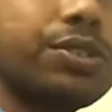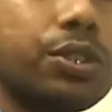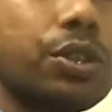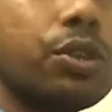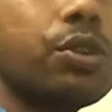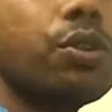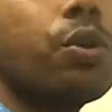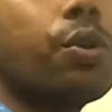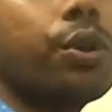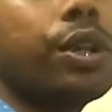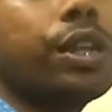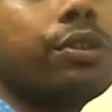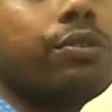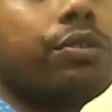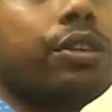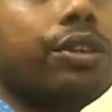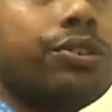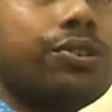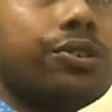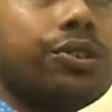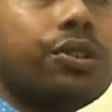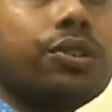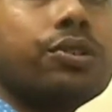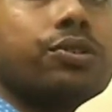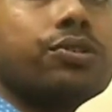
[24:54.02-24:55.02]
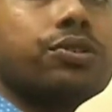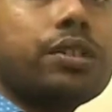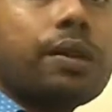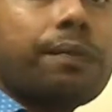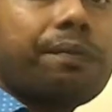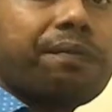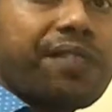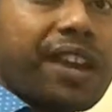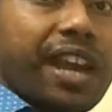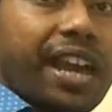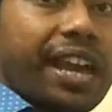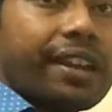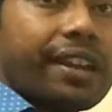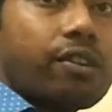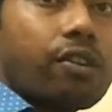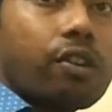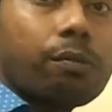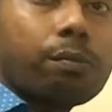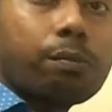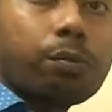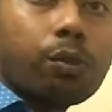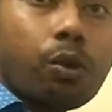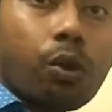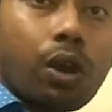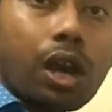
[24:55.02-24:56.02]
is your, when you introduce the fan
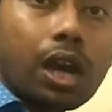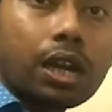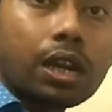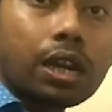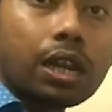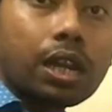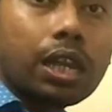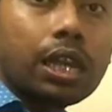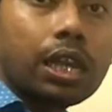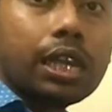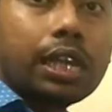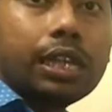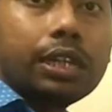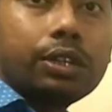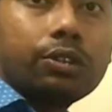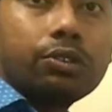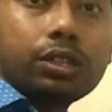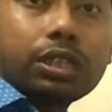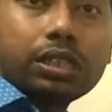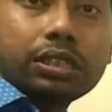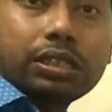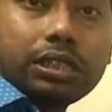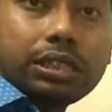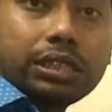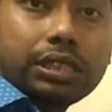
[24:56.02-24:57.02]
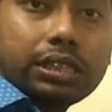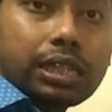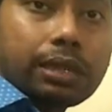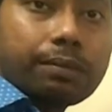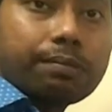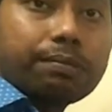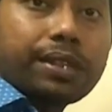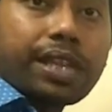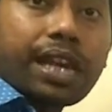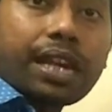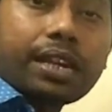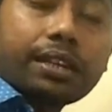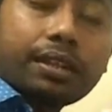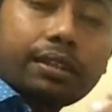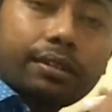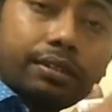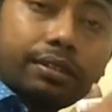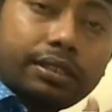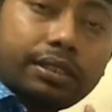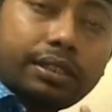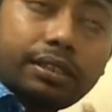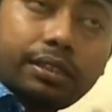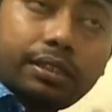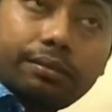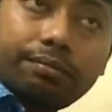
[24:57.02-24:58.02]
or blower, into the system that
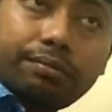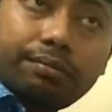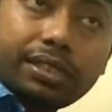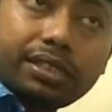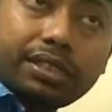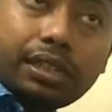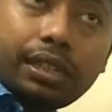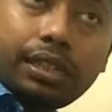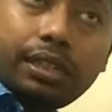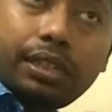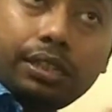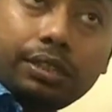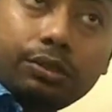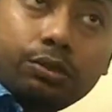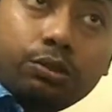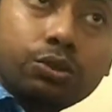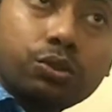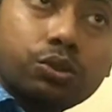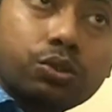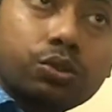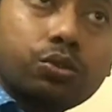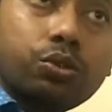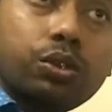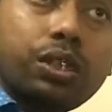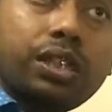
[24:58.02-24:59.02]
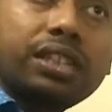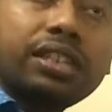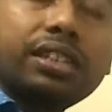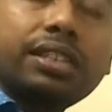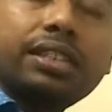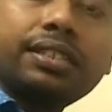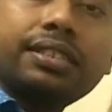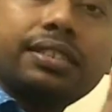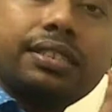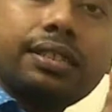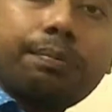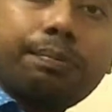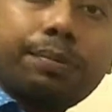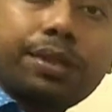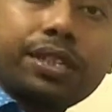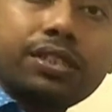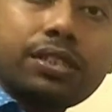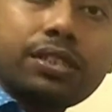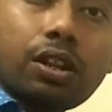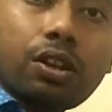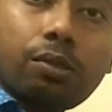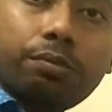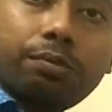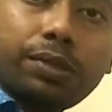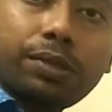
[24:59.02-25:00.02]
basically used to increase the
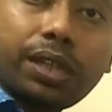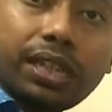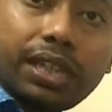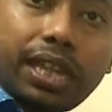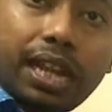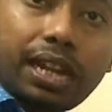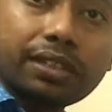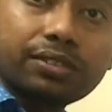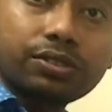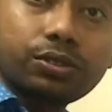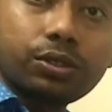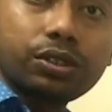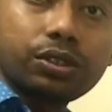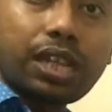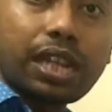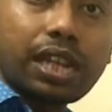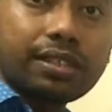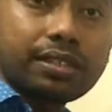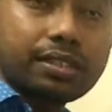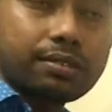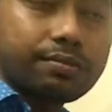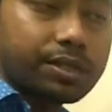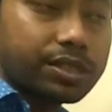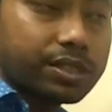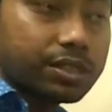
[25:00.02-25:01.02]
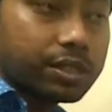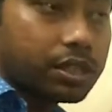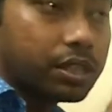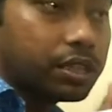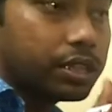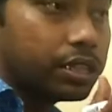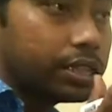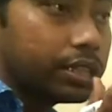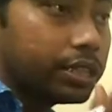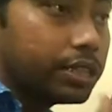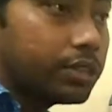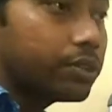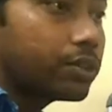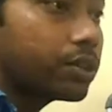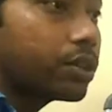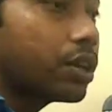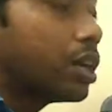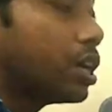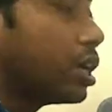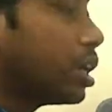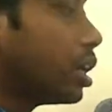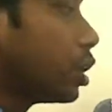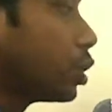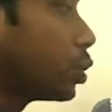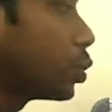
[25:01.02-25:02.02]
pressure of the air. So that is basically your
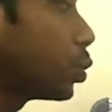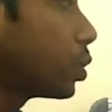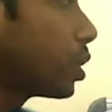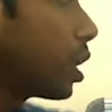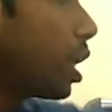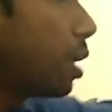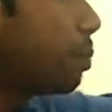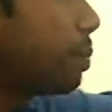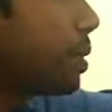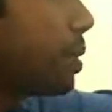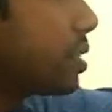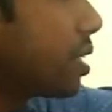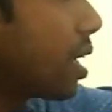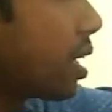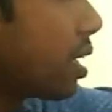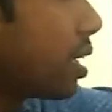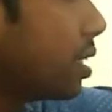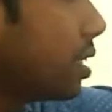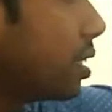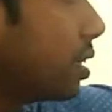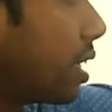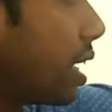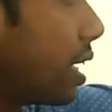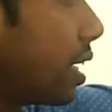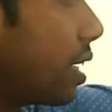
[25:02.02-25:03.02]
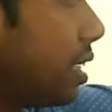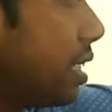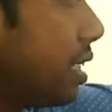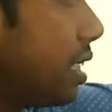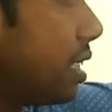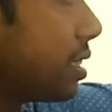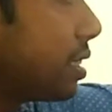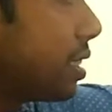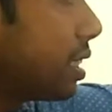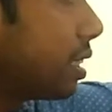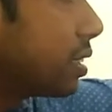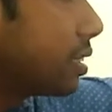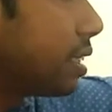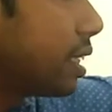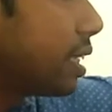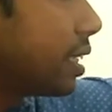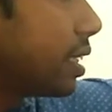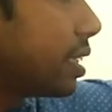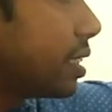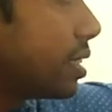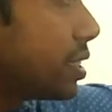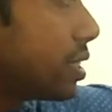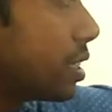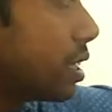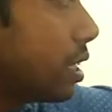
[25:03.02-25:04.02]
total pressure in the inlet section
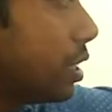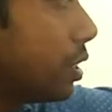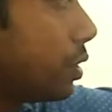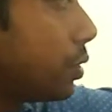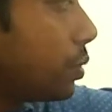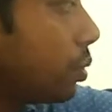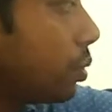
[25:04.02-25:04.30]
is equal